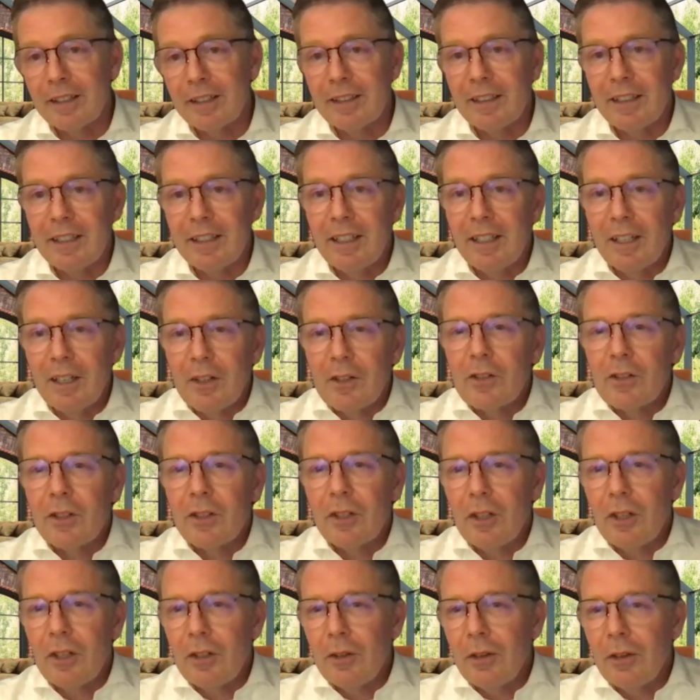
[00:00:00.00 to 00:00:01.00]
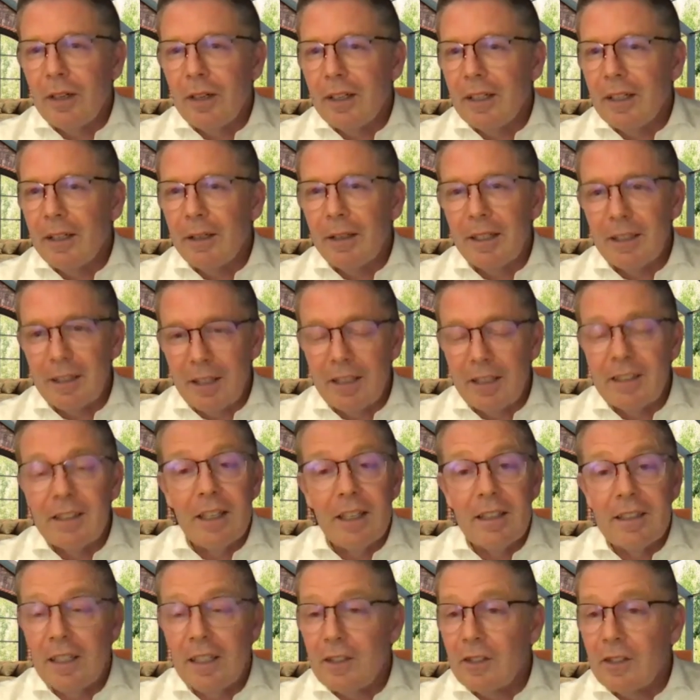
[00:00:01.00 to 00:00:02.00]
And so
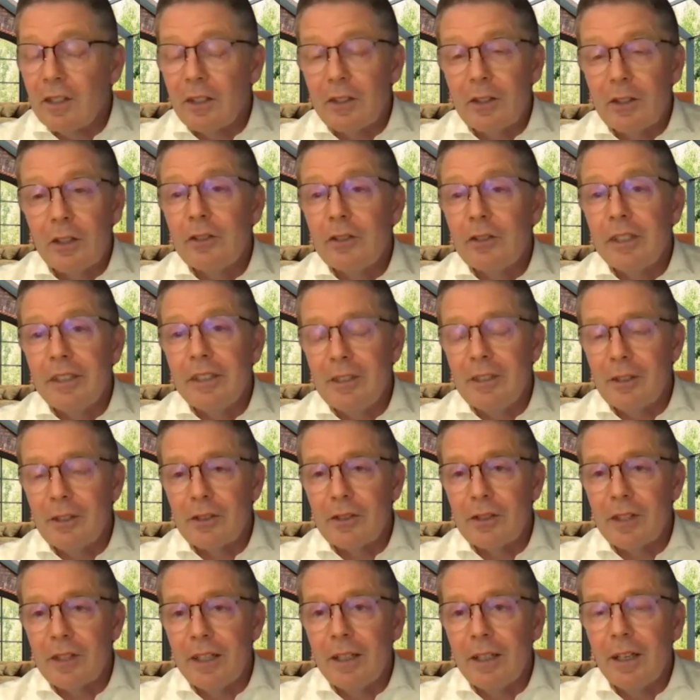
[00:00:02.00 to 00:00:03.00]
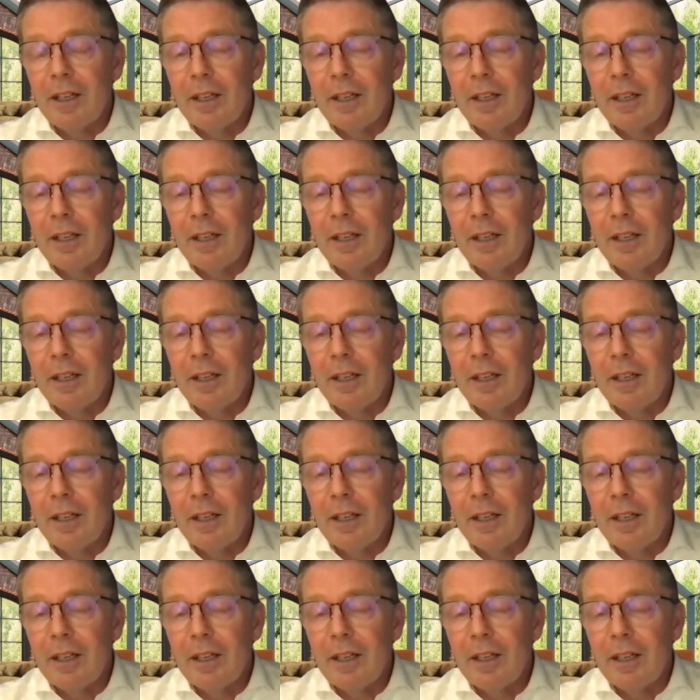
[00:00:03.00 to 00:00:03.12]
it's a continuous